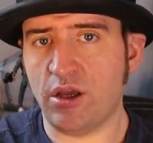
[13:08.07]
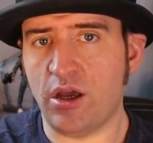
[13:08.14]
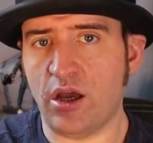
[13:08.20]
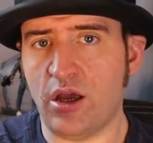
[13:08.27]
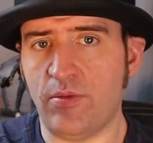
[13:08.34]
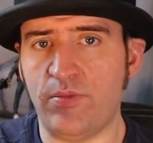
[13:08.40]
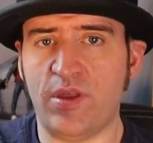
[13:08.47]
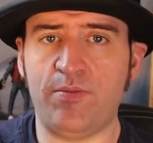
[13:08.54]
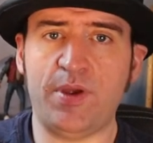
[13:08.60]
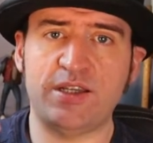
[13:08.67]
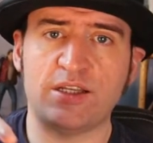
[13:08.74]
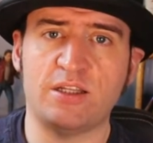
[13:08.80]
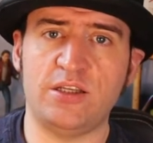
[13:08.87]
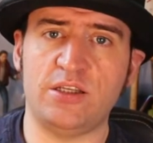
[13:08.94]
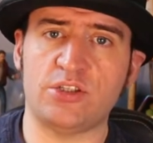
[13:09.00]
They
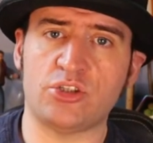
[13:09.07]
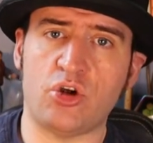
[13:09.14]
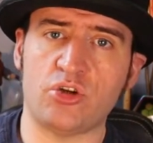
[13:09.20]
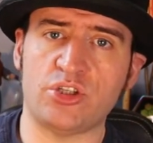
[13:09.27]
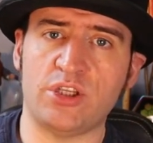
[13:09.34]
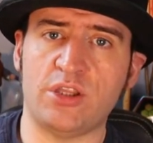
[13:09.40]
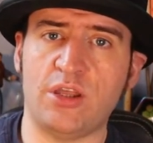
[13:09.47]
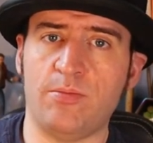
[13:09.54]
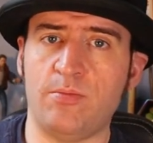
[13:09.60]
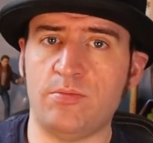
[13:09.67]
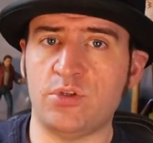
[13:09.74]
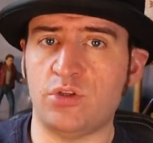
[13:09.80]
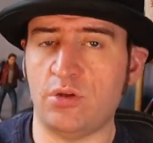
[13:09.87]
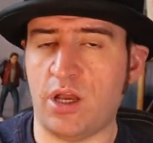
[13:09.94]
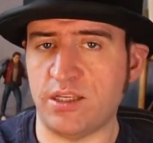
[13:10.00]
basically sorted
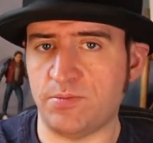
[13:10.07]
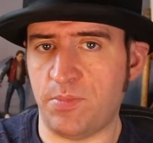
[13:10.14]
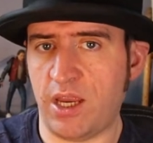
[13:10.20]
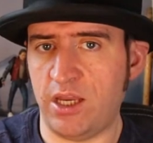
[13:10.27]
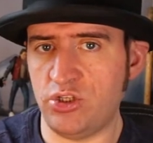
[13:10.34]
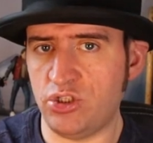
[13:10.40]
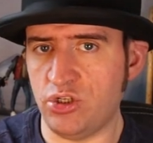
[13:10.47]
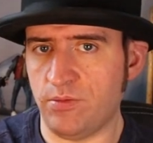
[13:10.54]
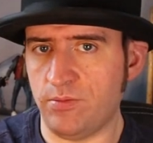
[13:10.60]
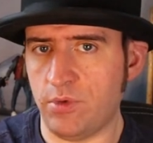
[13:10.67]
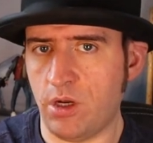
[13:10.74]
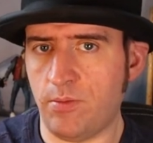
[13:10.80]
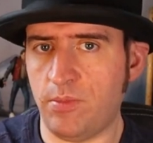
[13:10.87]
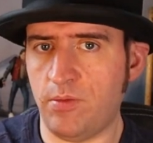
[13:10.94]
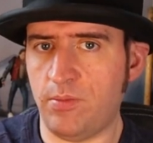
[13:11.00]
them as page
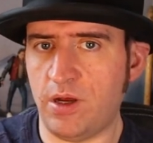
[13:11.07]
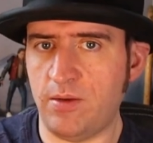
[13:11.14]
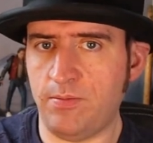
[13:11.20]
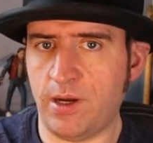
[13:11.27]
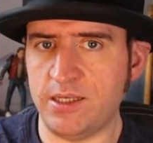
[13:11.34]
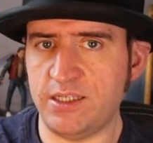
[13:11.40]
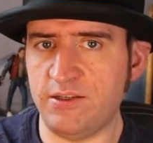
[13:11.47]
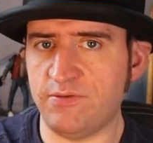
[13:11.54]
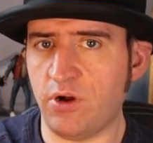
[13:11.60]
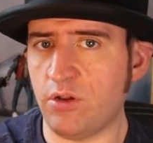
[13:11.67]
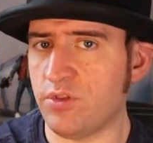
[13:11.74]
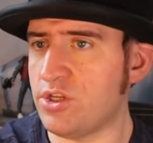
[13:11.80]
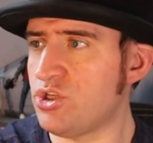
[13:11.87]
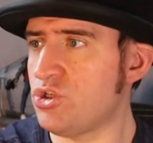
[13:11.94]
number by default.